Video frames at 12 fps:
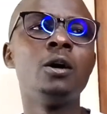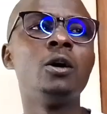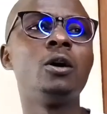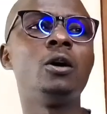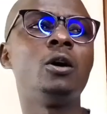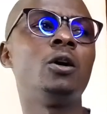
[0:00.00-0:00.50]

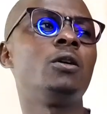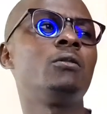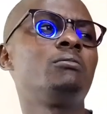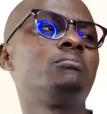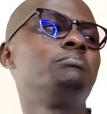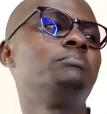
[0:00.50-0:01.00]
Or
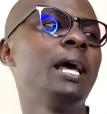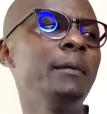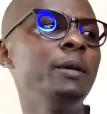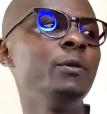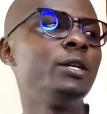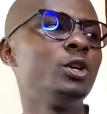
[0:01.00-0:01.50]
maybe
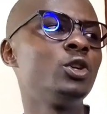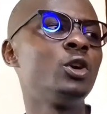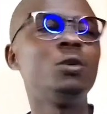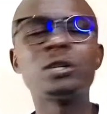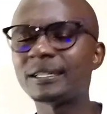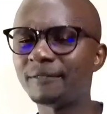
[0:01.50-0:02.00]
we don't know
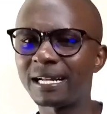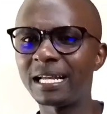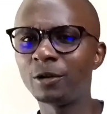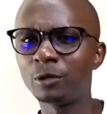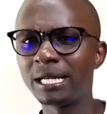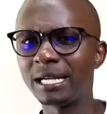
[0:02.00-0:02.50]
whatever Raila
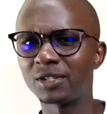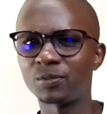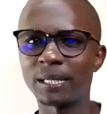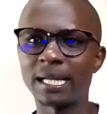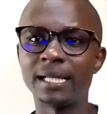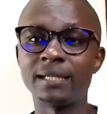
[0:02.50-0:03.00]
Odinga's
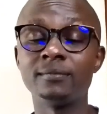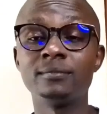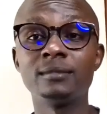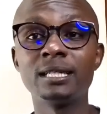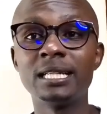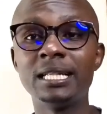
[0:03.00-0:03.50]
plan.
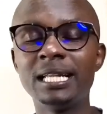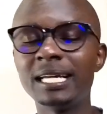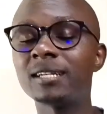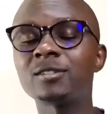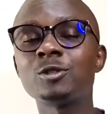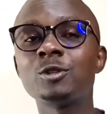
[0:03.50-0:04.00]
Let
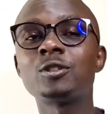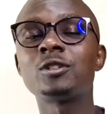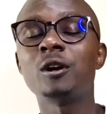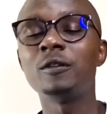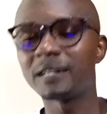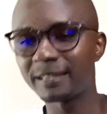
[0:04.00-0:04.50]
us not
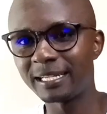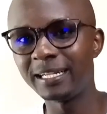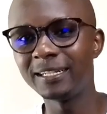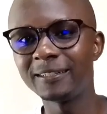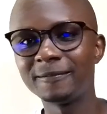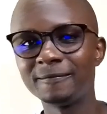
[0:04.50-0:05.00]
overthink.
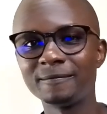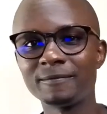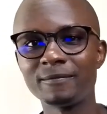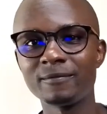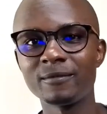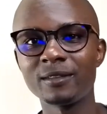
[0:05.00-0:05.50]

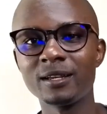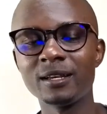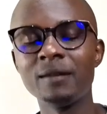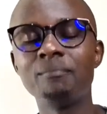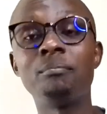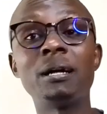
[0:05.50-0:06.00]

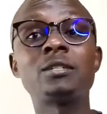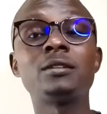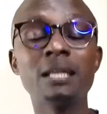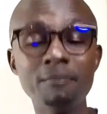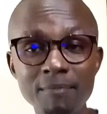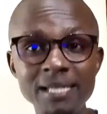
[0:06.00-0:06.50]
But the
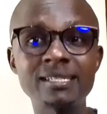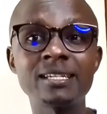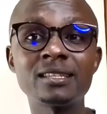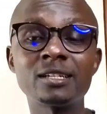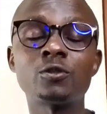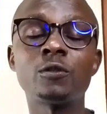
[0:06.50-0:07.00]
message
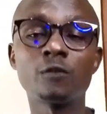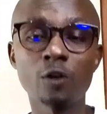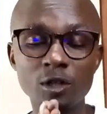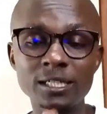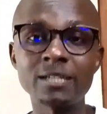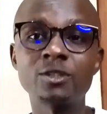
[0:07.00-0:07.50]
that we've
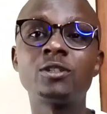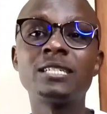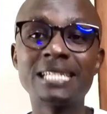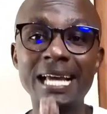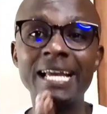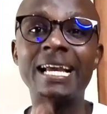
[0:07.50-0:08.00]
gotten
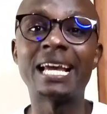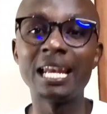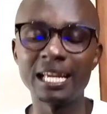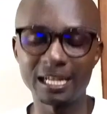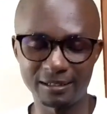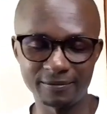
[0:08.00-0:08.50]
today clear.